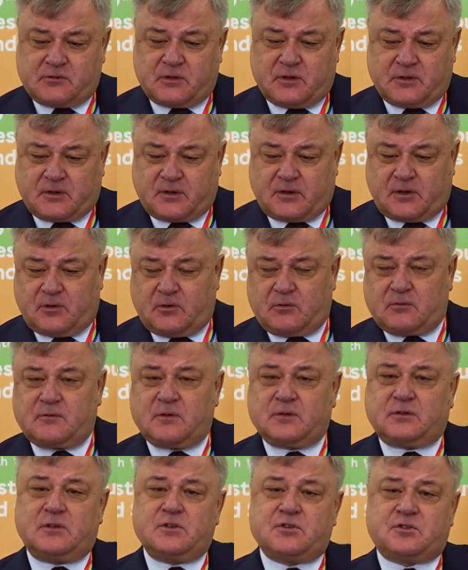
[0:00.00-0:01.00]
meter
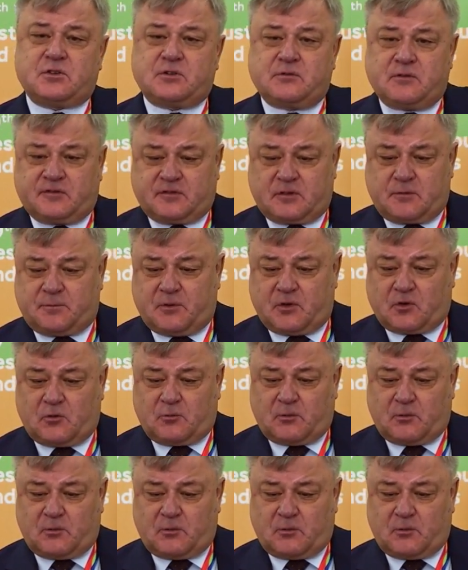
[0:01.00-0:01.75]
there at